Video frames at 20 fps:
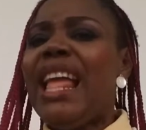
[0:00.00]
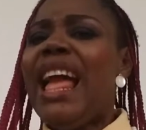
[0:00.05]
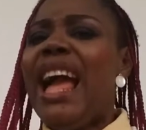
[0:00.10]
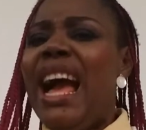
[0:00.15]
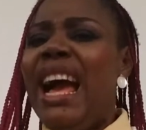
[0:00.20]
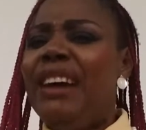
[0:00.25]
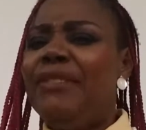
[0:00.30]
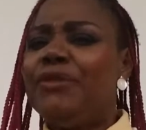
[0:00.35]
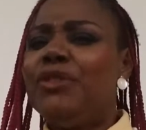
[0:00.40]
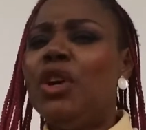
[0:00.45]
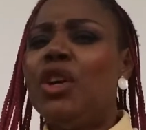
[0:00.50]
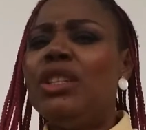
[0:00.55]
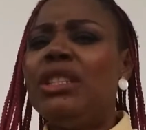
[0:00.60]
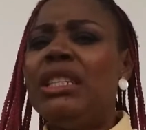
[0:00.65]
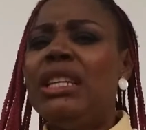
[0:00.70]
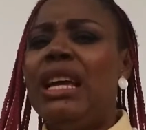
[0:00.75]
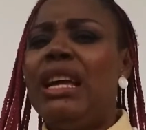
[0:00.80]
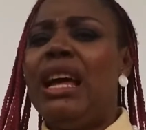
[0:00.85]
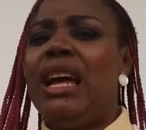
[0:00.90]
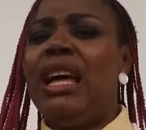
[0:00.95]
I've
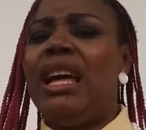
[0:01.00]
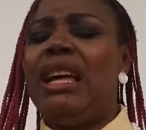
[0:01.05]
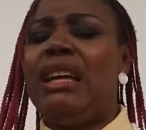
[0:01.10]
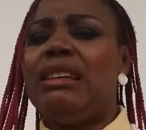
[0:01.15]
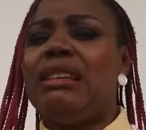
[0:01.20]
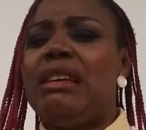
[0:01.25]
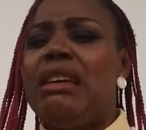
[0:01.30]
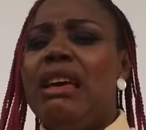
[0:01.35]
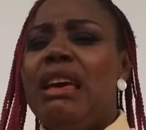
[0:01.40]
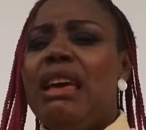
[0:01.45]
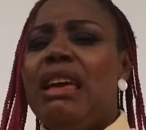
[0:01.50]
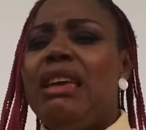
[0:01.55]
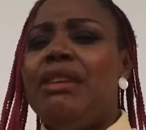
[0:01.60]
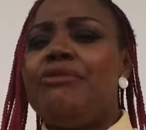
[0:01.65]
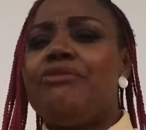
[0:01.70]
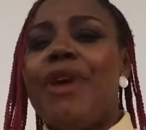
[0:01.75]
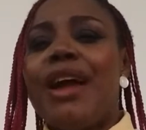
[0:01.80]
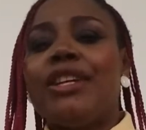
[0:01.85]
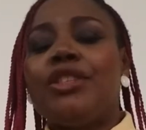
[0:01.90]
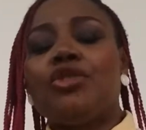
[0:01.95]
done uh, a
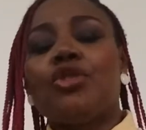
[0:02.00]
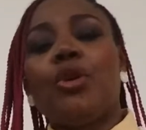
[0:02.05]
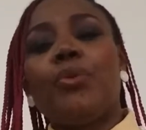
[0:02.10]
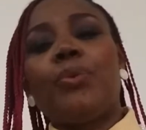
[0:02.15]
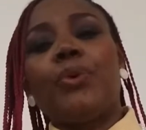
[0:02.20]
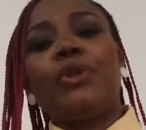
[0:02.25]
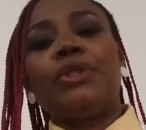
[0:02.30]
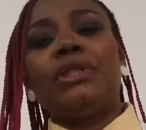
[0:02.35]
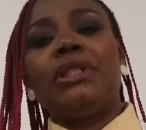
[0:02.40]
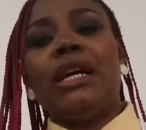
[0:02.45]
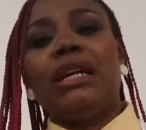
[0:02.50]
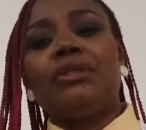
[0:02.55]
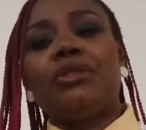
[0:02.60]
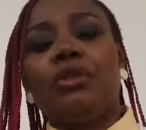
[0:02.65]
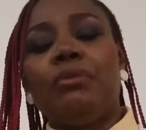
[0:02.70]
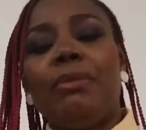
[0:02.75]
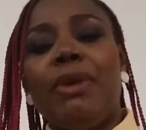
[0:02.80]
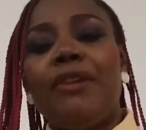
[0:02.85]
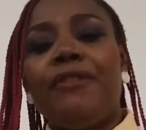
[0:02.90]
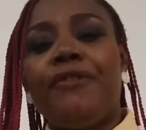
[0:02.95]
write-up on that
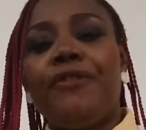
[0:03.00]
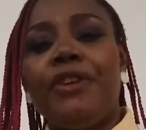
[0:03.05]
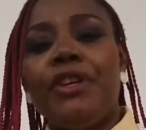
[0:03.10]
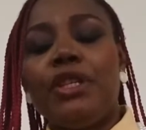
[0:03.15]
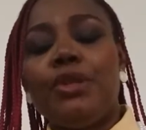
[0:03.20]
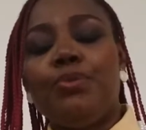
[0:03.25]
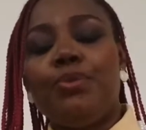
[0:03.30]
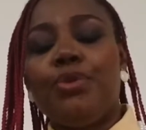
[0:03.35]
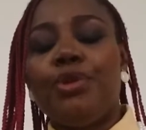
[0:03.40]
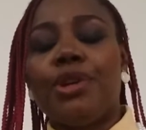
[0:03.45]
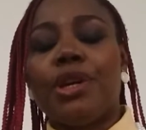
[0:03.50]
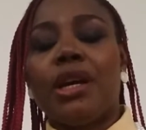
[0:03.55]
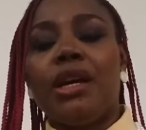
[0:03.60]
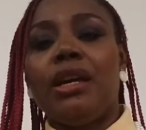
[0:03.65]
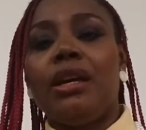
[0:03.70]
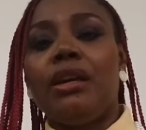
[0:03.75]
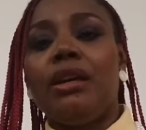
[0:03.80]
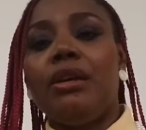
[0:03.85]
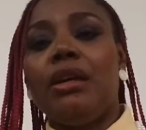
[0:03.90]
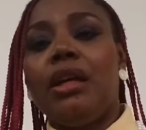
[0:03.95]
on my Facebook
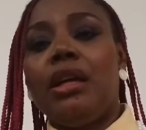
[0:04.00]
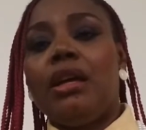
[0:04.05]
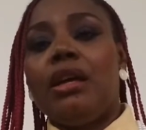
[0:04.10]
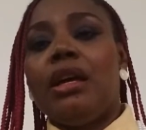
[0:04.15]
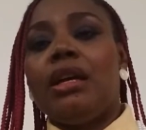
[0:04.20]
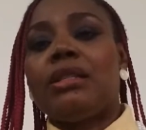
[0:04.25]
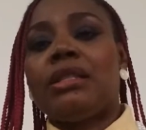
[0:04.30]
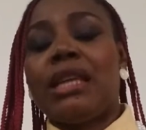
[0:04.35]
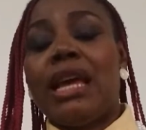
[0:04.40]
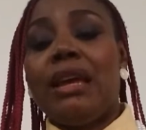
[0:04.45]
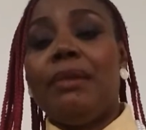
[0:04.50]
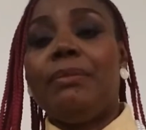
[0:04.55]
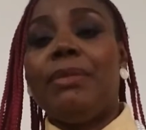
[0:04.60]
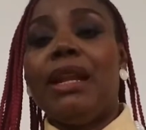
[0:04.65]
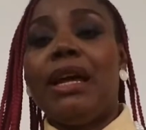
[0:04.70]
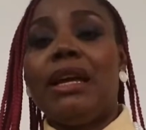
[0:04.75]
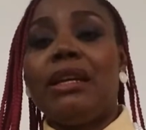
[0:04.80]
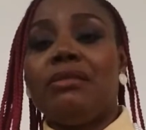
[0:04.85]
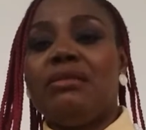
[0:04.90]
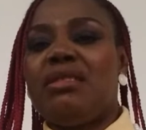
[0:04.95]
uh,
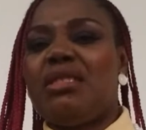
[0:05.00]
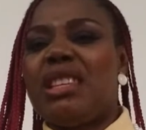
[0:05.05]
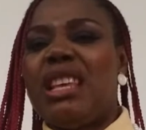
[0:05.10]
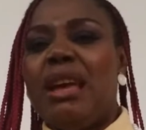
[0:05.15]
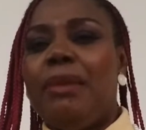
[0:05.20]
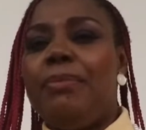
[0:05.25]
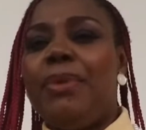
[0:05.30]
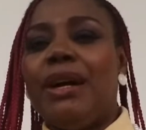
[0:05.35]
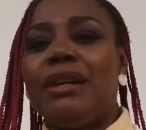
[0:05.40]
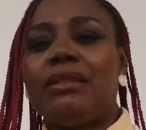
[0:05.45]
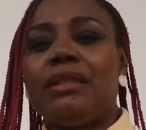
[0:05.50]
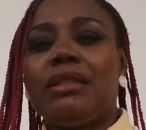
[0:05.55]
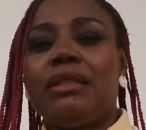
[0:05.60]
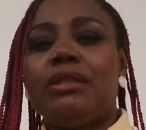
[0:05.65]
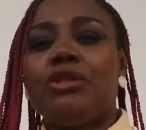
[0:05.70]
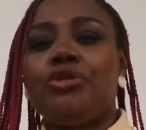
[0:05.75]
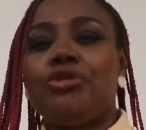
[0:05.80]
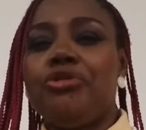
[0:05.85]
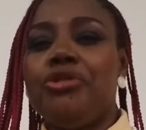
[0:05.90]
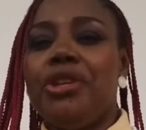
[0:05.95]
timelines about
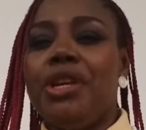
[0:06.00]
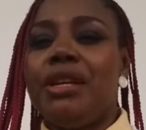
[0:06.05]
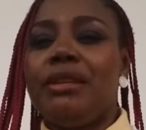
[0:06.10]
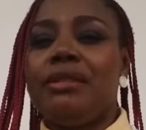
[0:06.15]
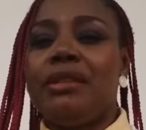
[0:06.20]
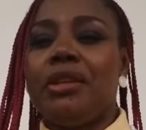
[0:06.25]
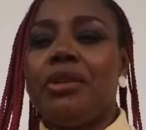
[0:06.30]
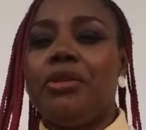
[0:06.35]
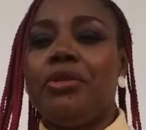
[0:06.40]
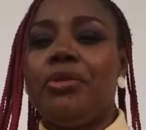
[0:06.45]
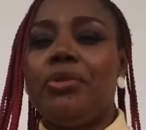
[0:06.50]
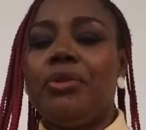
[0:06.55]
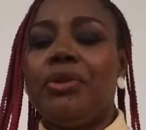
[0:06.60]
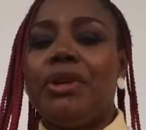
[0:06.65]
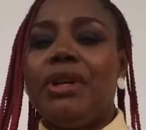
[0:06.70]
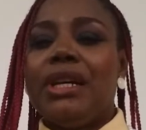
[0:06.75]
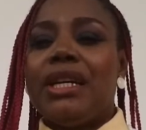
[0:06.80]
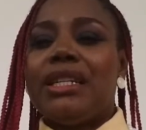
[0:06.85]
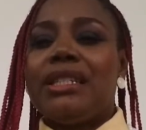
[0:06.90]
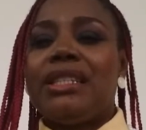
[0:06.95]
two years ago.
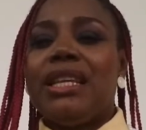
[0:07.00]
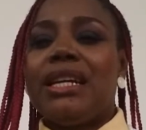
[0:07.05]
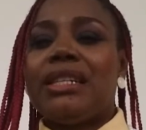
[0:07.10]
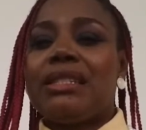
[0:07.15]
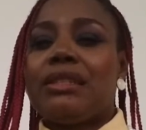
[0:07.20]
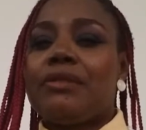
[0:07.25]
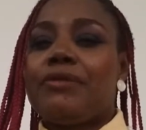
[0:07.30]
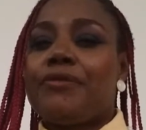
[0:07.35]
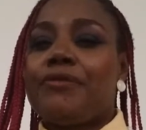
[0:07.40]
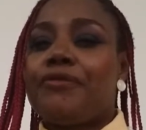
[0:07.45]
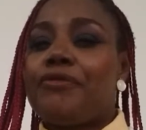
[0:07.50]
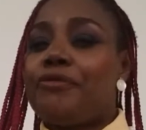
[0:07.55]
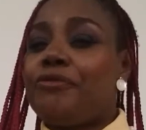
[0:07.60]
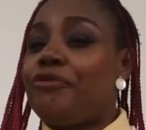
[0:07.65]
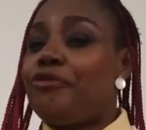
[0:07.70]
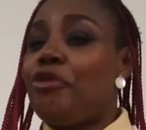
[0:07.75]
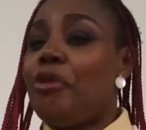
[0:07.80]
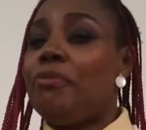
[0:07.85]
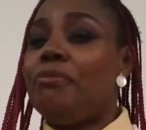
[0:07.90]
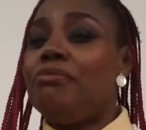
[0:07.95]
That's
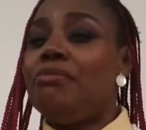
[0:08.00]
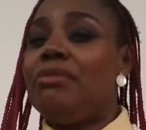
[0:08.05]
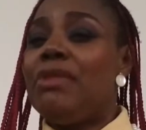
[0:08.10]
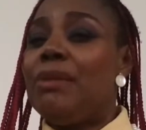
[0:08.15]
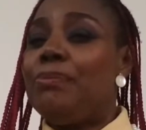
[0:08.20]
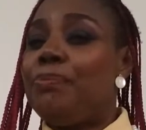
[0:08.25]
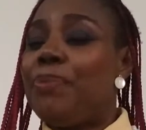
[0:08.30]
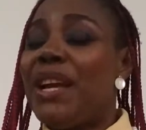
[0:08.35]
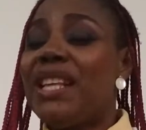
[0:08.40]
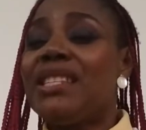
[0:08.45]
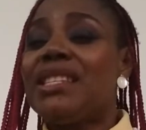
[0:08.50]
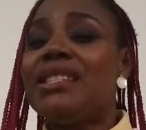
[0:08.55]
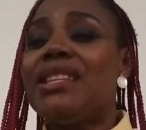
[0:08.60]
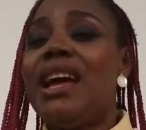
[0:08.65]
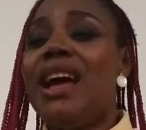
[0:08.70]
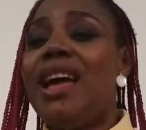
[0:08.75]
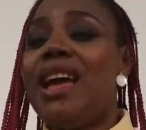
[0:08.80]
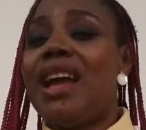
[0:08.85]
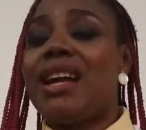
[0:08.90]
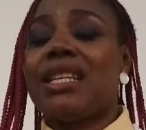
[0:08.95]
from
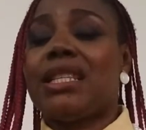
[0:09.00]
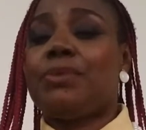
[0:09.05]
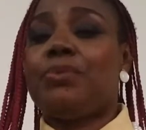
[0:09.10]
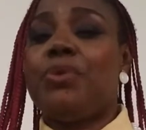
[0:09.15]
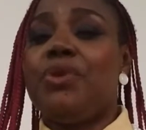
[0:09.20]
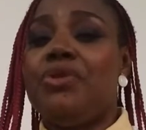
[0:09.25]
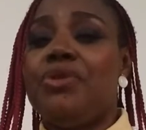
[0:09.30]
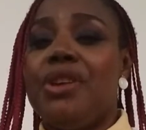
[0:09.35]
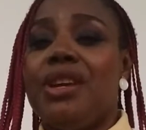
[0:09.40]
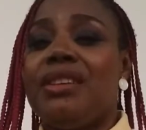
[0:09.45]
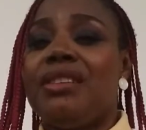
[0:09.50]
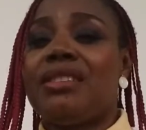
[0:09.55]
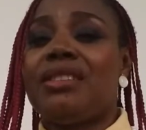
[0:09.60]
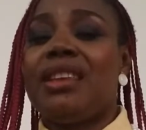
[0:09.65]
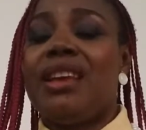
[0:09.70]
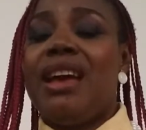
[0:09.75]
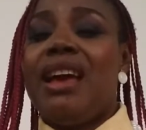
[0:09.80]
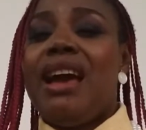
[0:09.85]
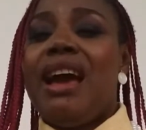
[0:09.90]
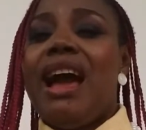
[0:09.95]
personal
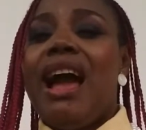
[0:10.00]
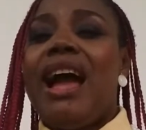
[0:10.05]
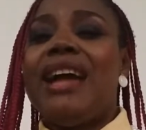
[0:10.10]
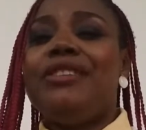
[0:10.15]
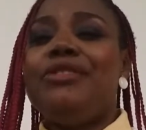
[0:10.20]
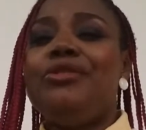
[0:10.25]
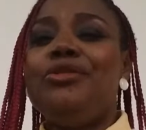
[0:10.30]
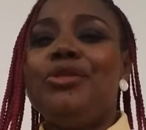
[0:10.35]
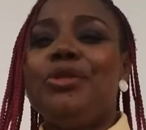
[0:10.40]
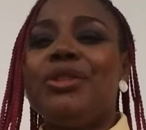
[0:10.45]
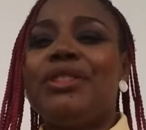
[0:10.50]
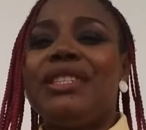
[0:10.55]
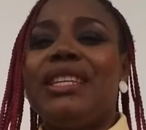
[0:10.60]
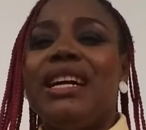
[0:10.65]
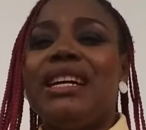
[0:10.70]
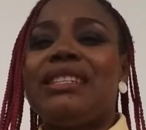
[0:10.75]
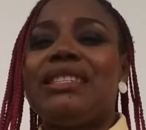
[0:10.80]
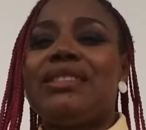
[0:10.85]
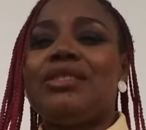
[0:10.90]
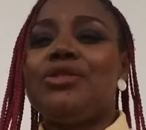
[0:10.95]
experience. I know
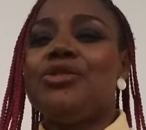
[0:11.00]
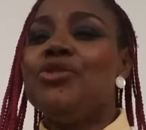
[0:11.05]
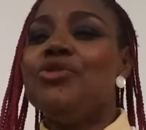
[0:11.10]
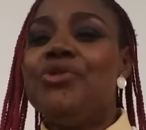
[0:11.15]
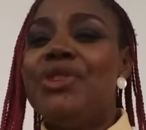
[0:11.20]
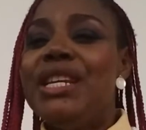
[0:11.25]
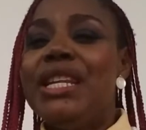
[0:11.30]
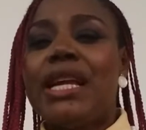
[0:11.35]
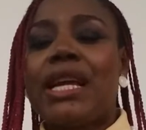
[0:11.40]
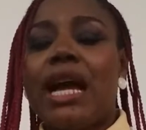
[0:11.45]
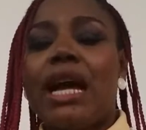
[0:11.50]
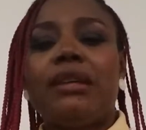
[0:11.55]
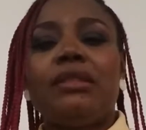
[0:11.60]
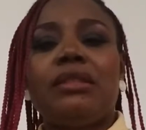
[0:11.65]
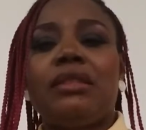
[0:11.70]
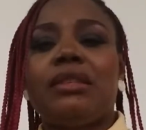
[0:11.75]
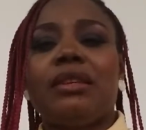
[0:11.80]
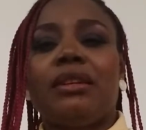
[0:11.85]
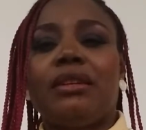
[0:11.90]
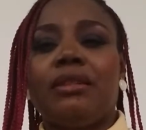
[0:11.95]
that you really
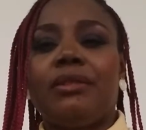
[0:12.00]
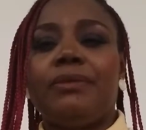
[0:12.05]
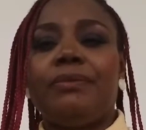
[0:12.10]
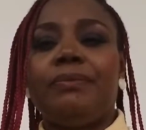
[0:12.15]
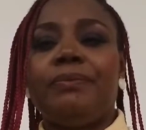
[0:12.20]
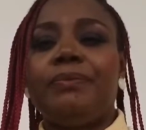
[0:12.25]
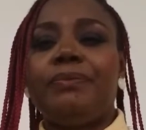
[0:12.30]
can't tell.